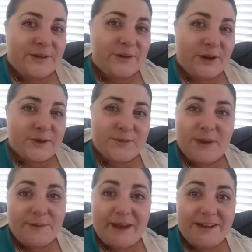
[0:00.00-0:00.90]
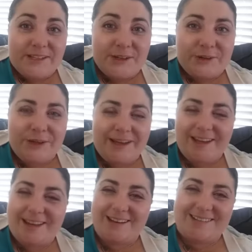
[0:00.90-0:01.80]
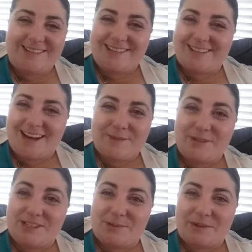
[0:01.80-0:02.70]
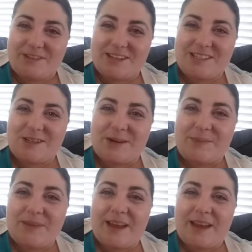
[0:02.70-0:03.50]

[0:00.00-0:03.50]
who knows, maybe I do, and I'm just oblivious to it.